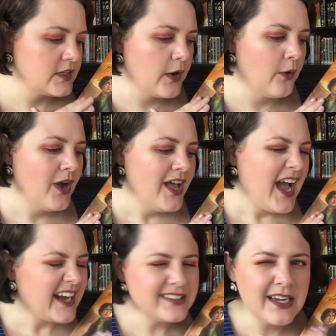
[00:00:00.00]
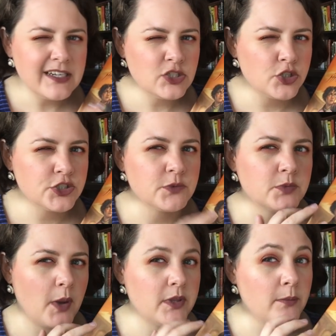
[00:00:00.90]
So I decided Intrusion was
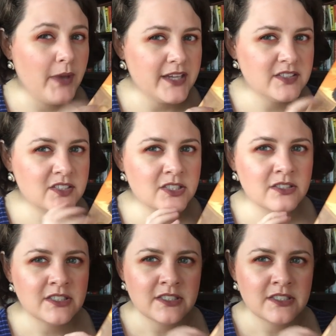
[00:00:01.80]
probably the best